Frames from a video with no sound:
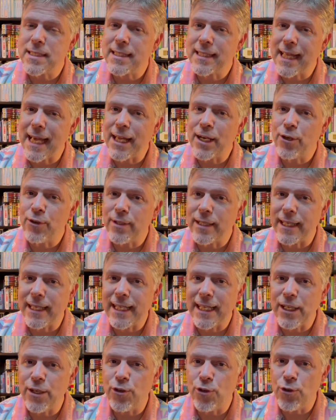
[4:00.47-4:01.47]
later that
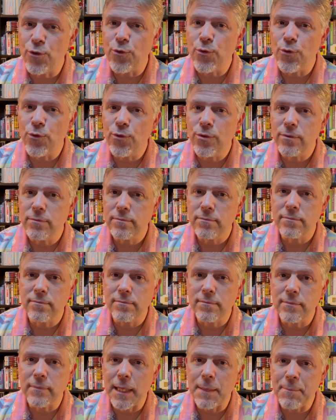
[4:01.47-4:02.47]
he knew
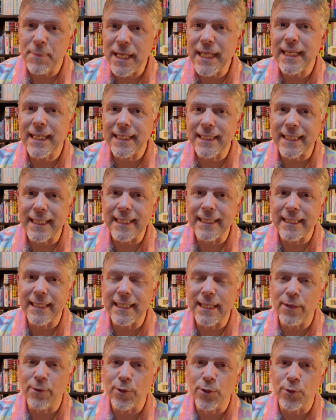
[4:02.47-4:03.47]
immediately that
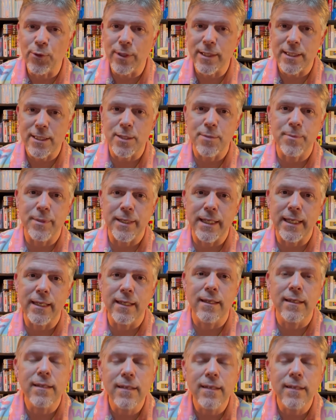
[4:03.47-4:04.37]
they were going to be